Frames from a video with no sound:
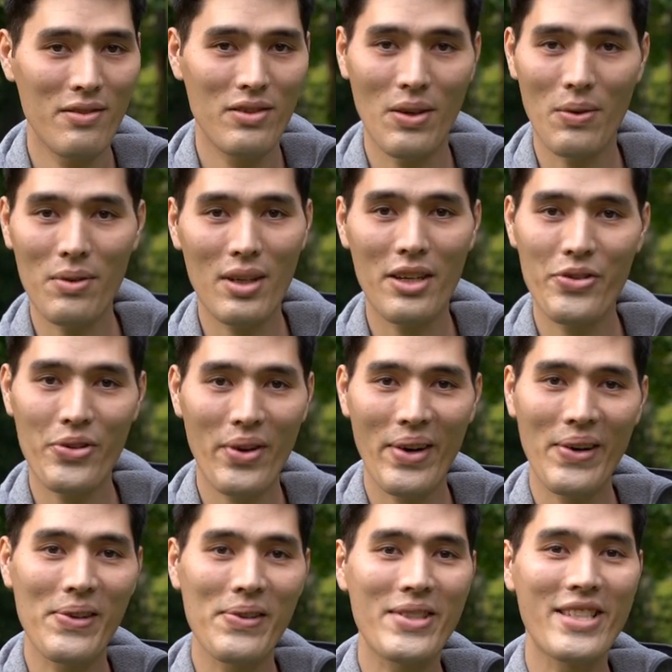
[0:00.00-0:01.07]
don't cut your
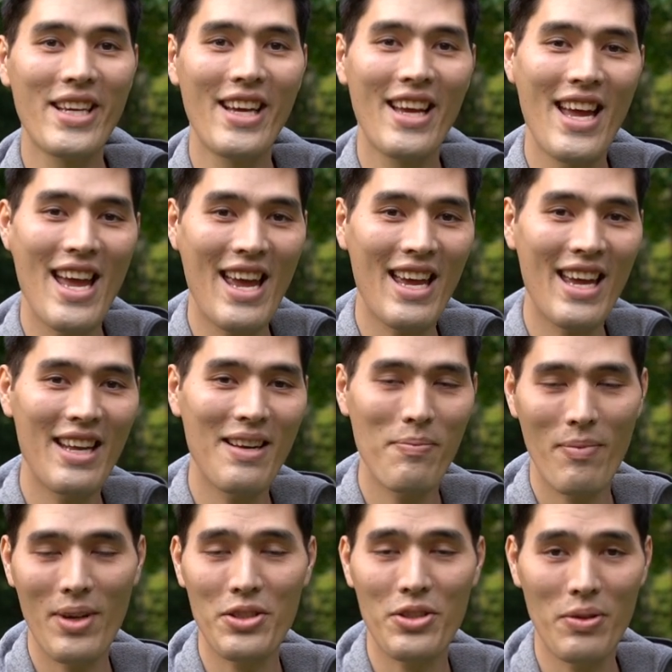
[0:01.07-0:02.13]
arrows,
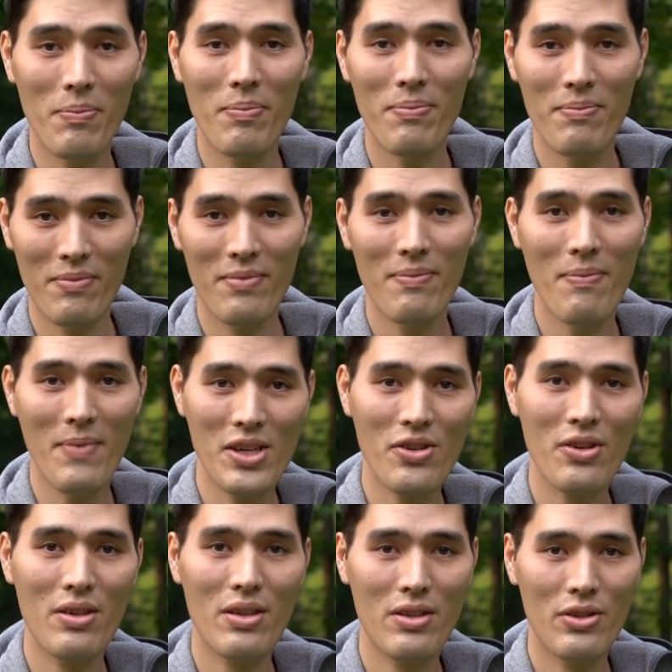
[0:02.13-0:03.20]
and make, so make
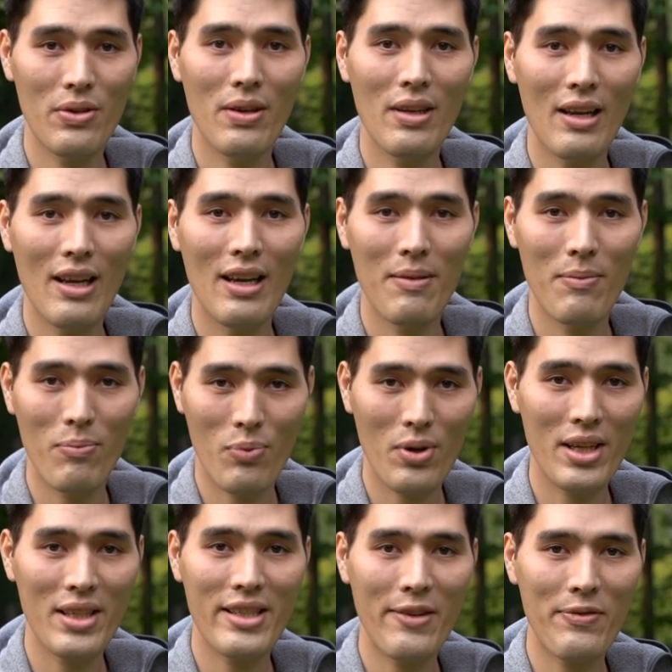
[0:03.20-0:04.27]
sure you're shooting a
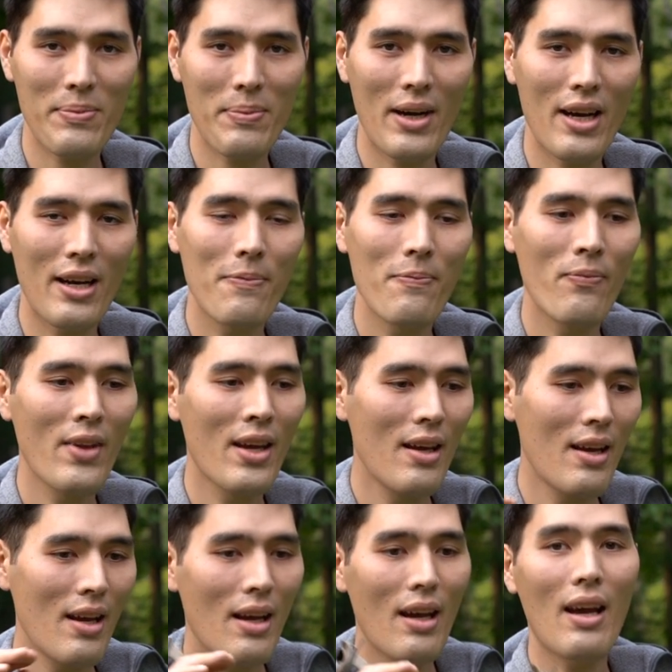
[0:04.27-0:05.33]
pretty stiff spine.
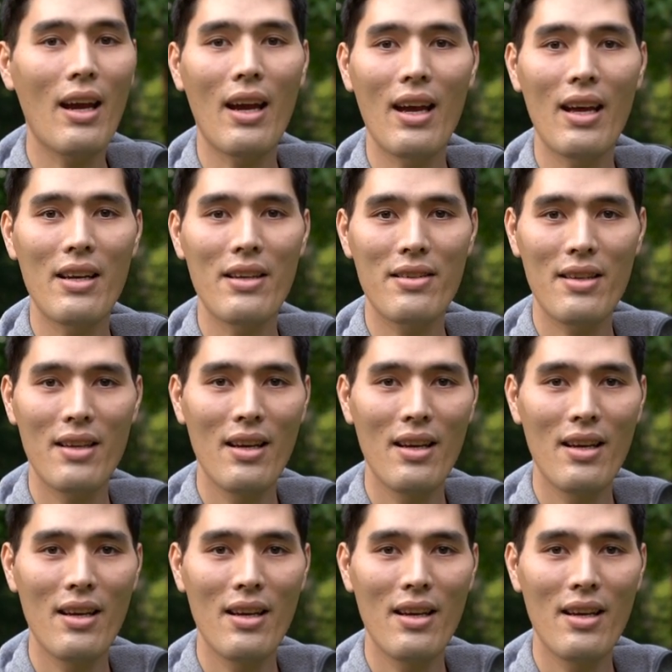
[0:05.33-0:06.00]
And